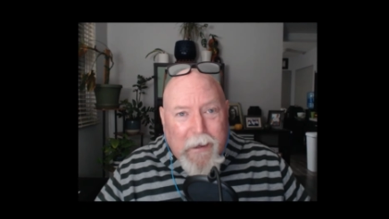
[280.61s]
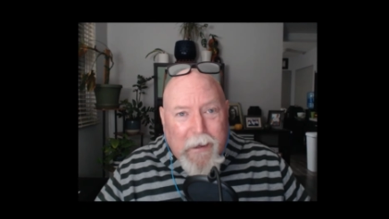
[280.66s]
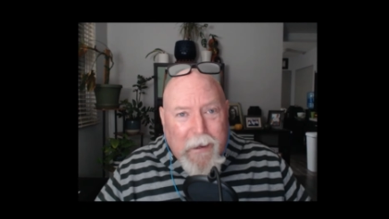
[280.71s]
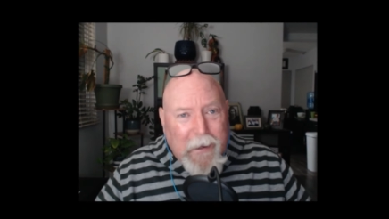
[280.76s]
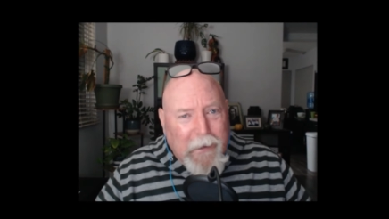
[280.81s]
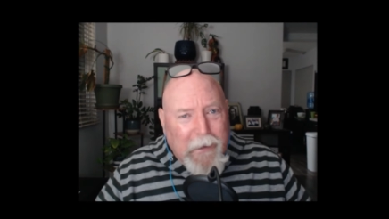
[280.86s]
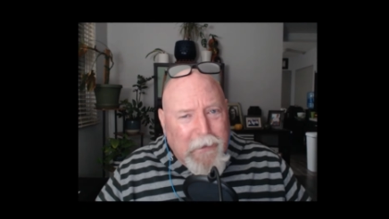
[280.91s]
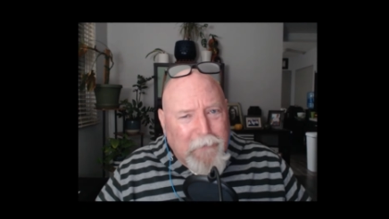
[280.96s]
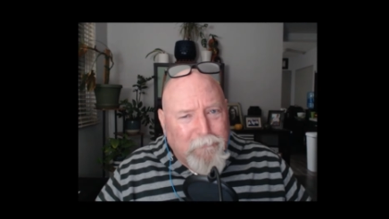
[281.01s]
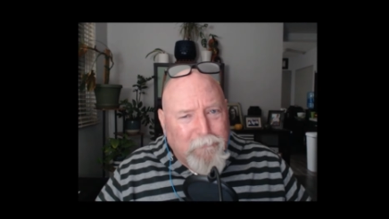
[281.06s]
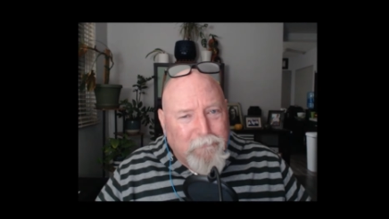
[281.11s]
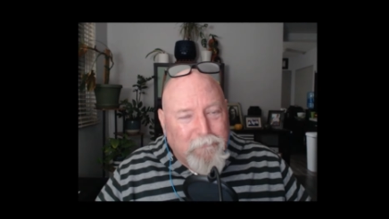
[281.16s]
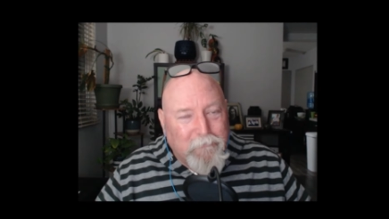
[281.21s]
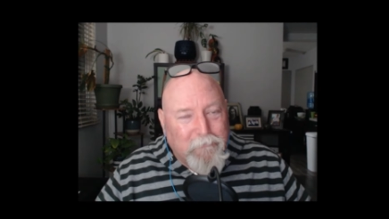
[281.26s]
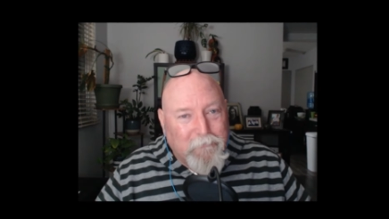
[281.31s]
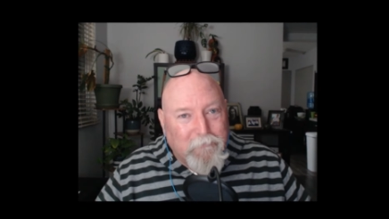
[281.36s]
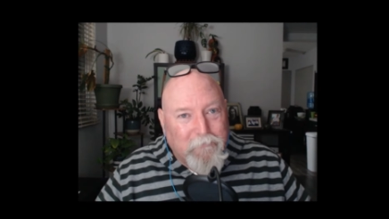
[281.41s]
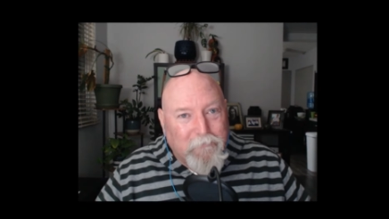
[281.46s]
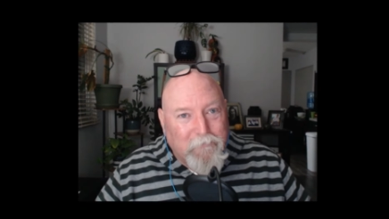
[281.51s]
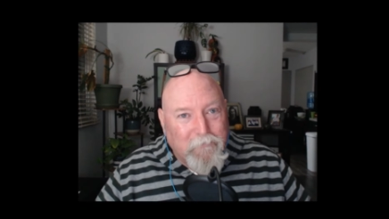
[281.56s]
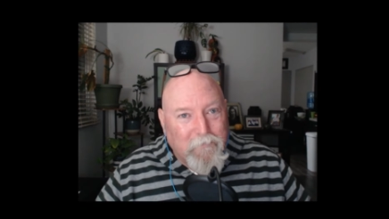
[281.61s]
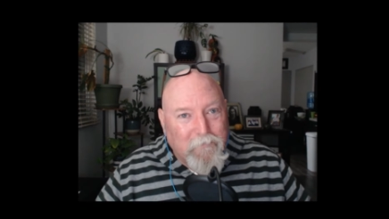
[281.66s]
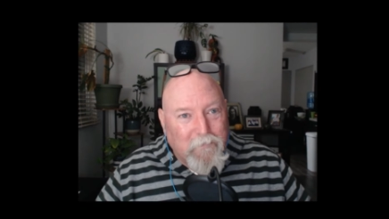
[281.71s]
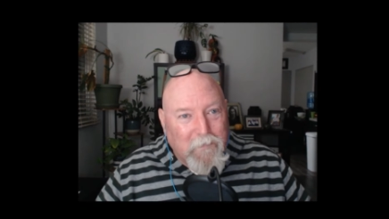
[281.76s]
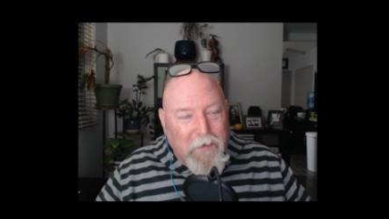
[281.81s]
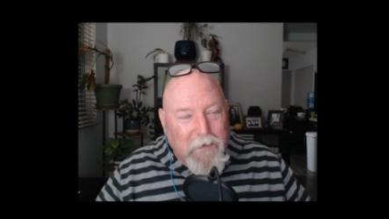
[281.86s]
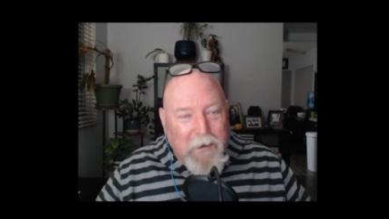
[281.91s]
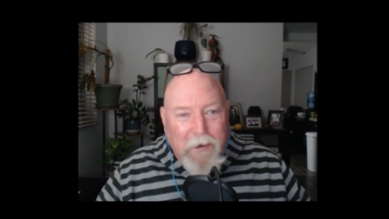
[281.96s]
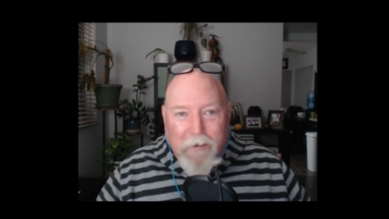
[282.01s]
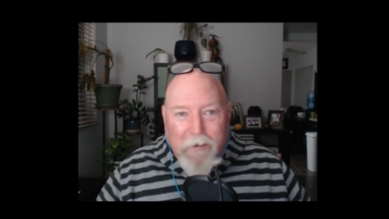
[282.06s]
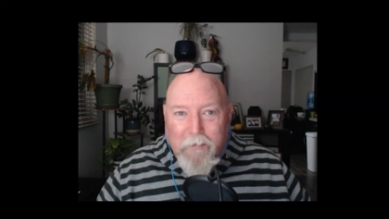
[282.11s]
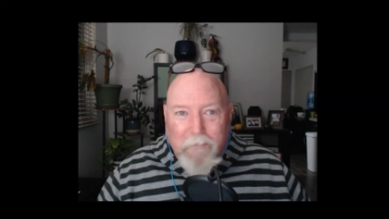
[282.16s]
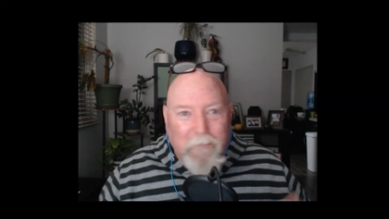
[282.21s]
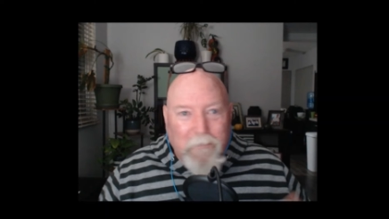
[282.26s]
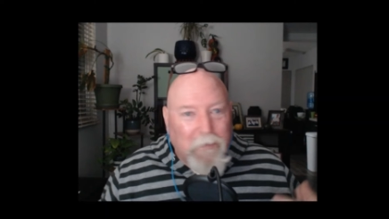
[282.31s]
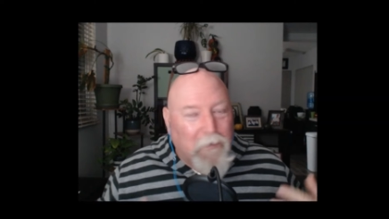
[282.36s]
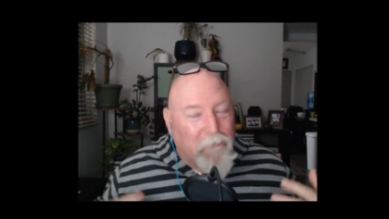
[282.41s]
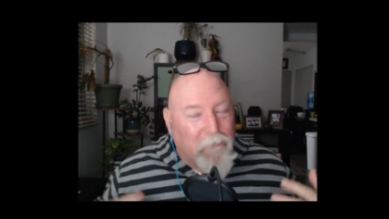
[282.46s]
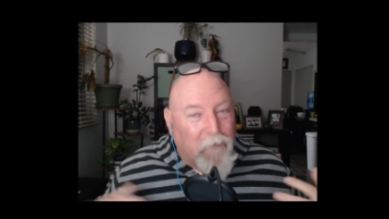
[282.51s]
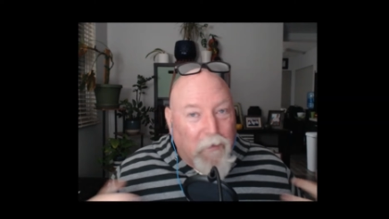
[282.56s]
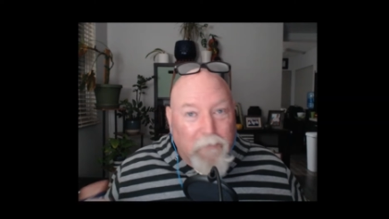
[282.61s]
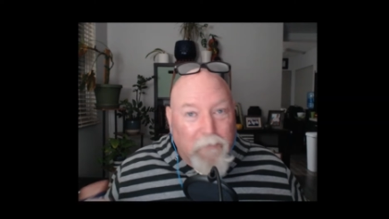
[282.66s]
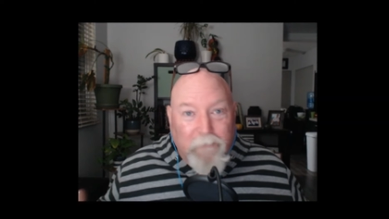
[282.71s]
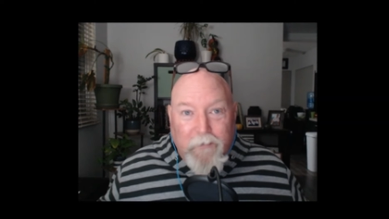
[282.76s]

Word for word: I, you know, of all